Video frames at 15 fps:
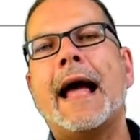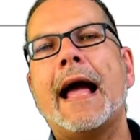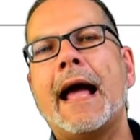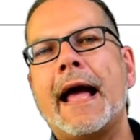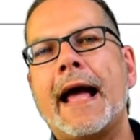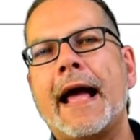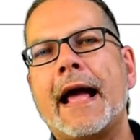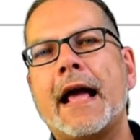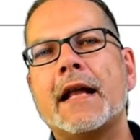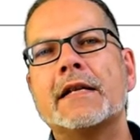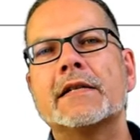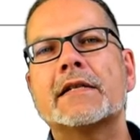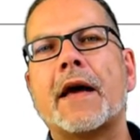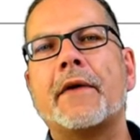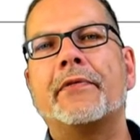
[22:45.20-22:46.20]

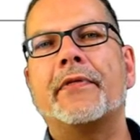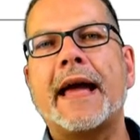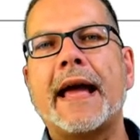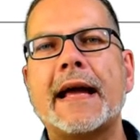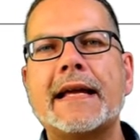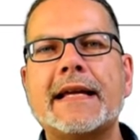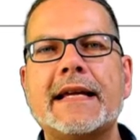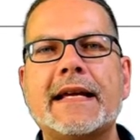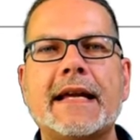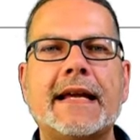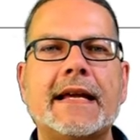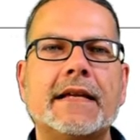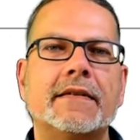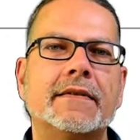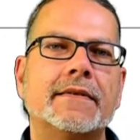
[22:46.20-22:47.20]
and there
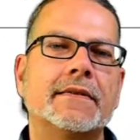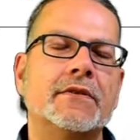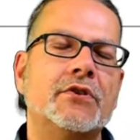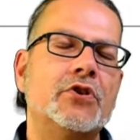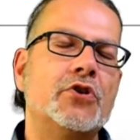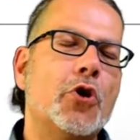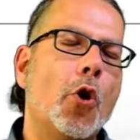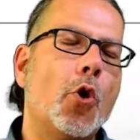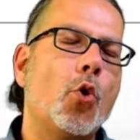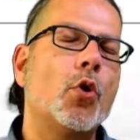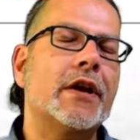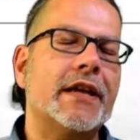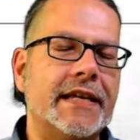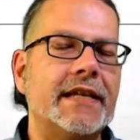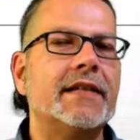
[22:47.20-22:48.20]
is
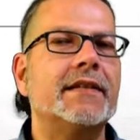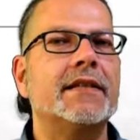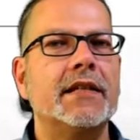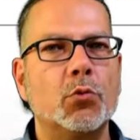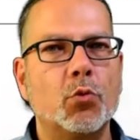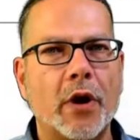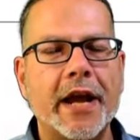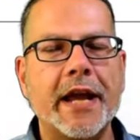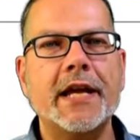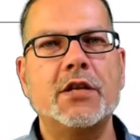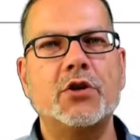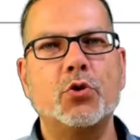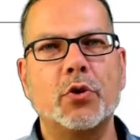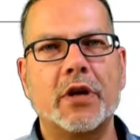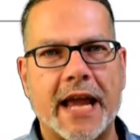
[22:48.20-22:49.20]
no easy way
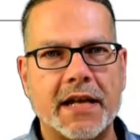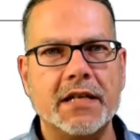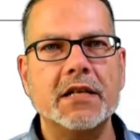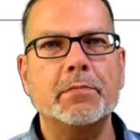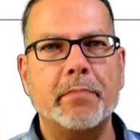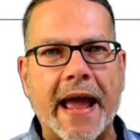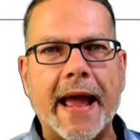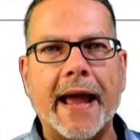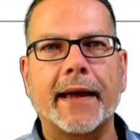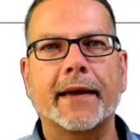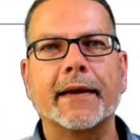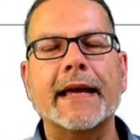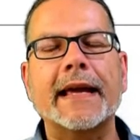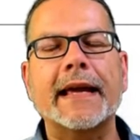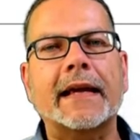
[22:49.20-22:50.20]
to get it
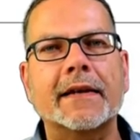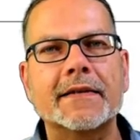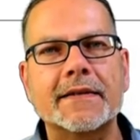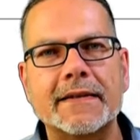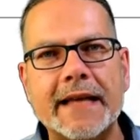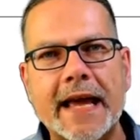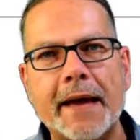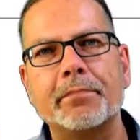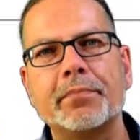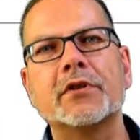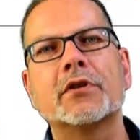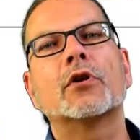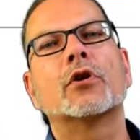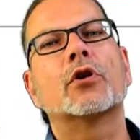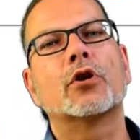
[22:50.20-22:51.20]
back
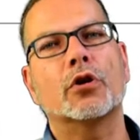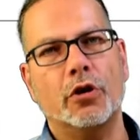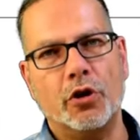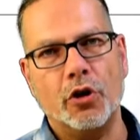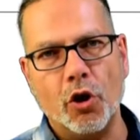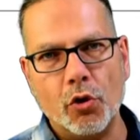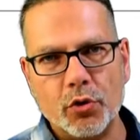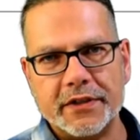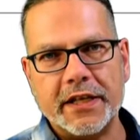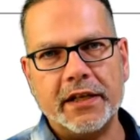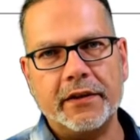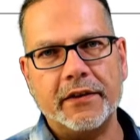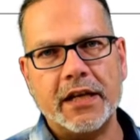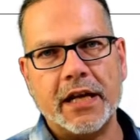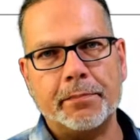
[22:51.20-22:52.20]
except
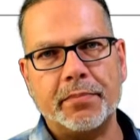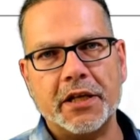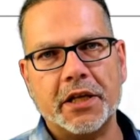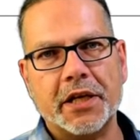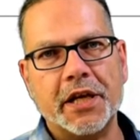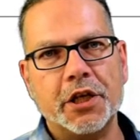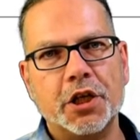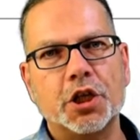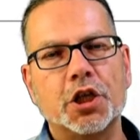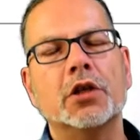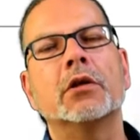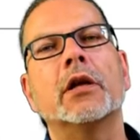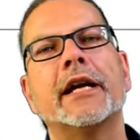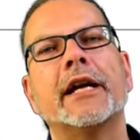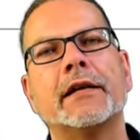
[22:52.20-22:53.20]
closing the
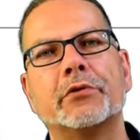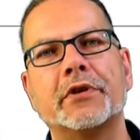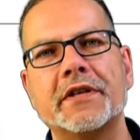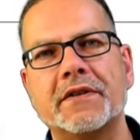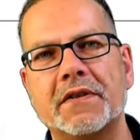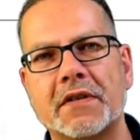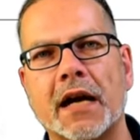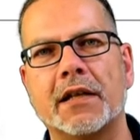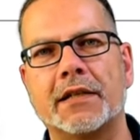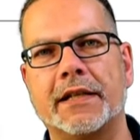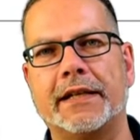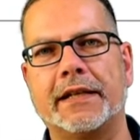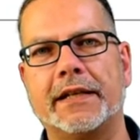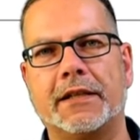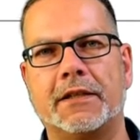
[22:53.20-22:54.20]
application and
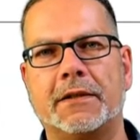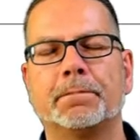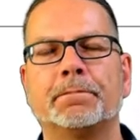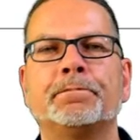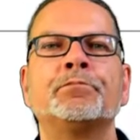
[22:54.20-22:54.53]
restarting it.